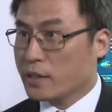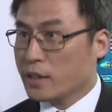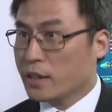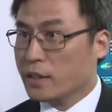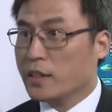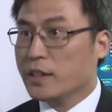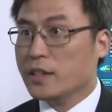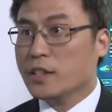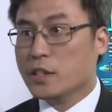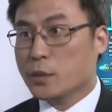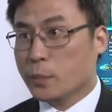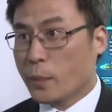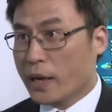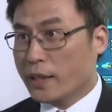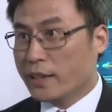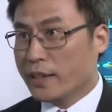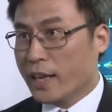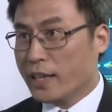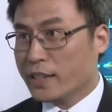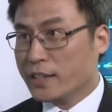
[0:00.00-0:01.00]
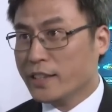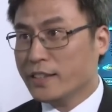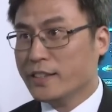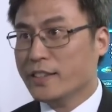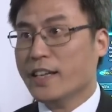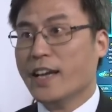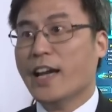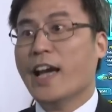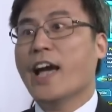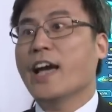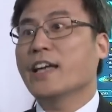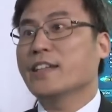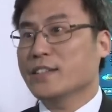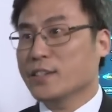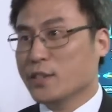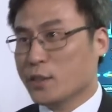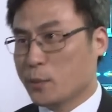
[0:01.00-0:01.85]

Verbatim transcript: city, smart nation, and